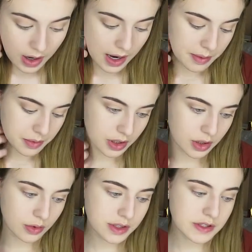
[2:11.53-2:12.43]
I'm going to
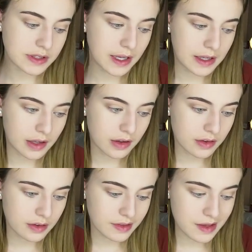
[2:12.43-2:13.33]
go into like
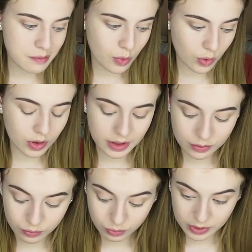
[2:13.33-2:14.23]
the more
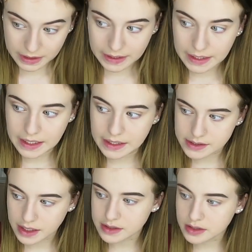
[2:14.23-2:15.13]
really
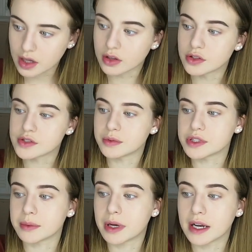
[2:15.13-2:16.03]
intense colors,
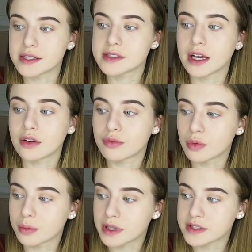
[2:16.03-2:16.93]
which I'm kind of scared
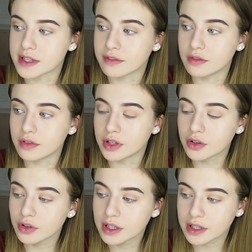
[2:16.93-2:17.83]
for because I've
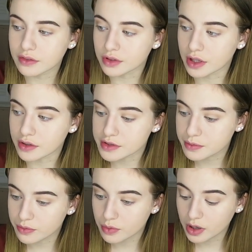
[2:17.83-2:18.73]
literally never done this
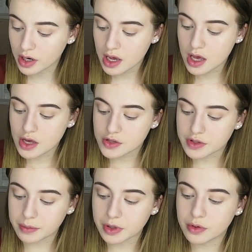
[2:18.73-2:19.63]
before.
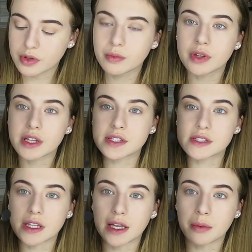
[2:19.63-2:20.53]
So I'm going to go in with
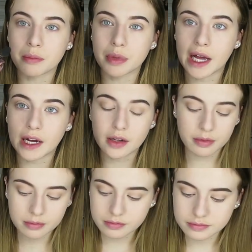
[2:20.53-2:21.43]
this like black
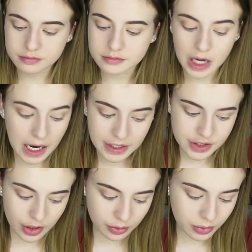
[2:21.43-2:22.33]

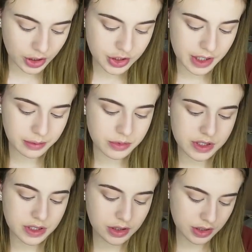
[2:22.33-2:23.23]
eyeshadow brush, and I'm
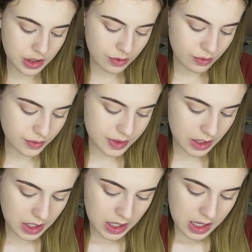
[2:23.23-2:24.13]
just going to use,
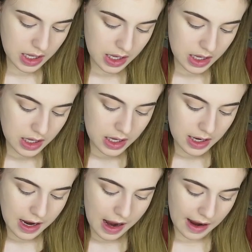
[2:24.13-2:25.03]

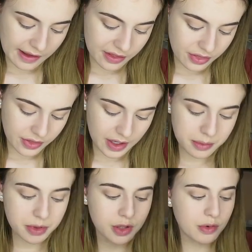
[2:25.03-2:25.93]
I think
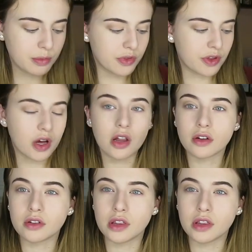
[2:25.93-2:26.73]
I'm going to go in with the color